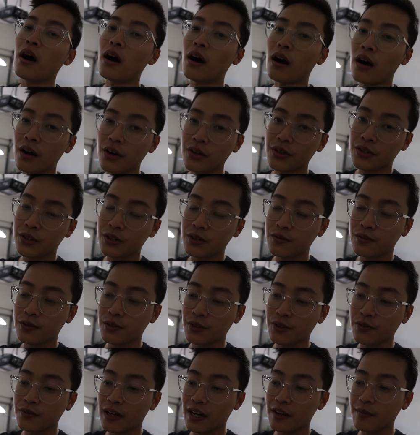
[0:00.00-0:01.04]
on the
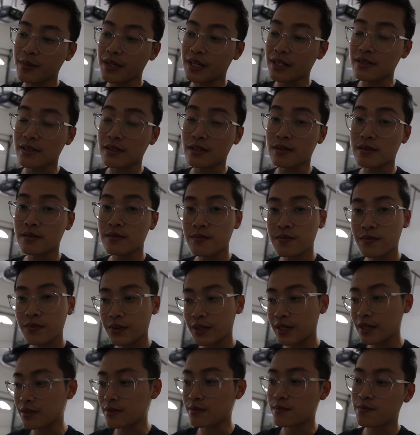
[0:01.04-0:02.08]
0405 because
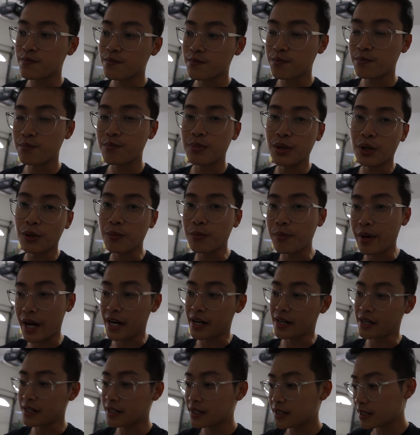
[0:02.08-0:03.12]
it's built
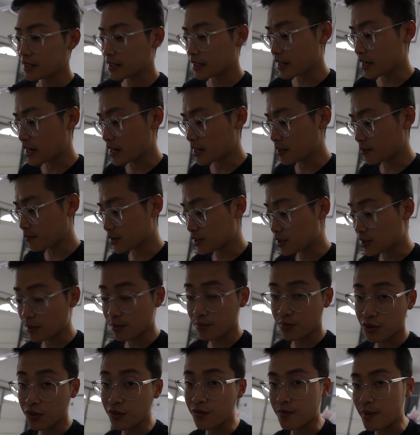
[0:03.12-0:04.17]
better. It's
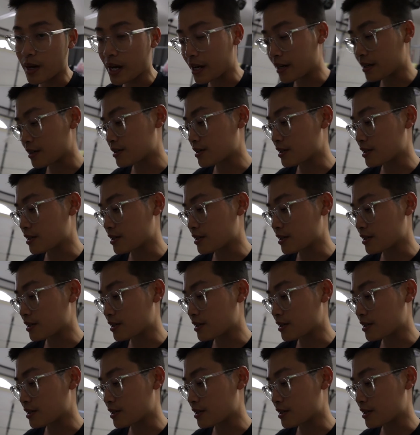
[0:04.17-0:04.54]
improved better.